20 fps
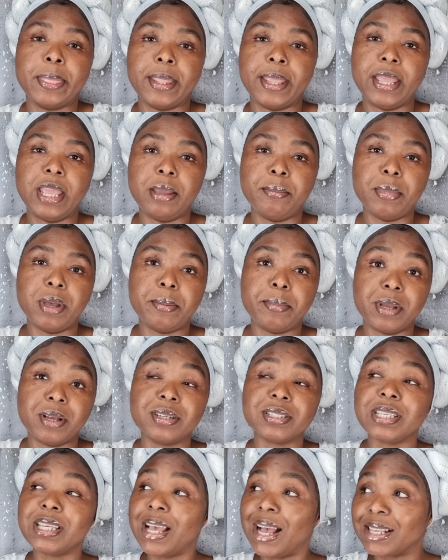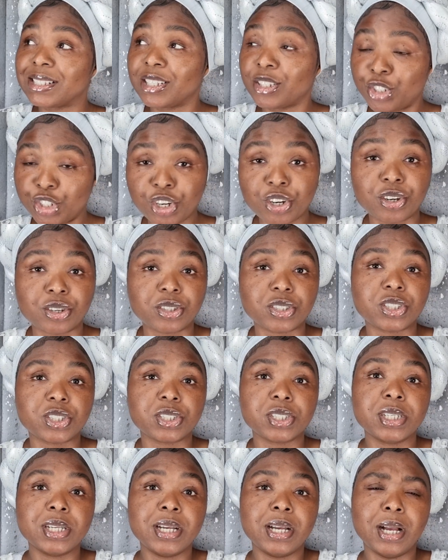Amen. Because he has a
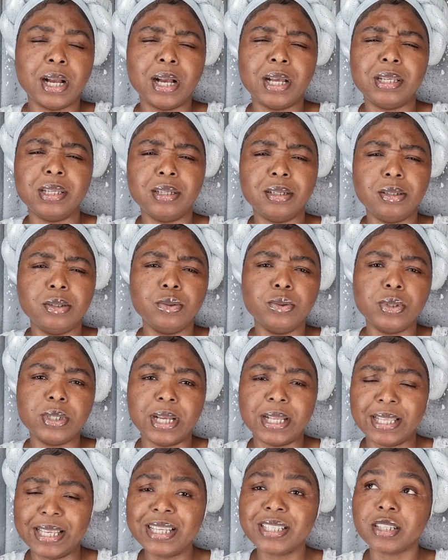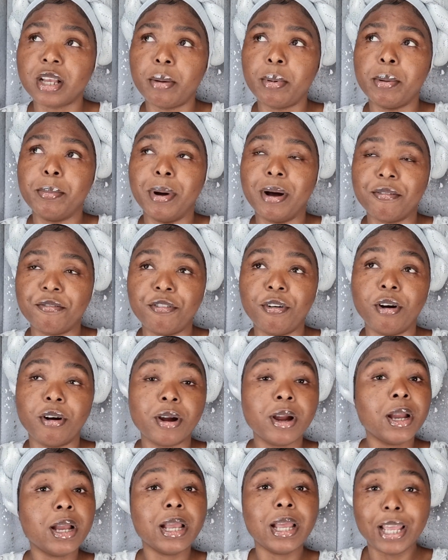church. Hallelujah. And he's coming back
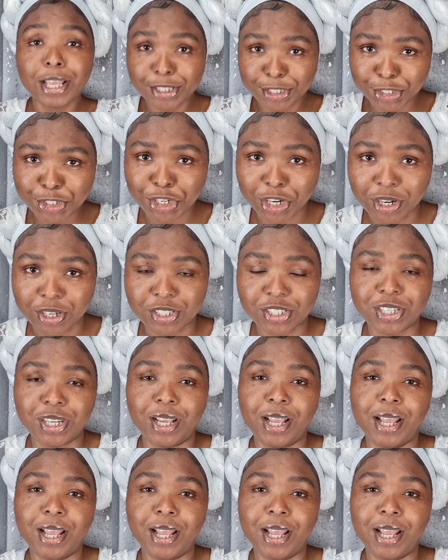for his church.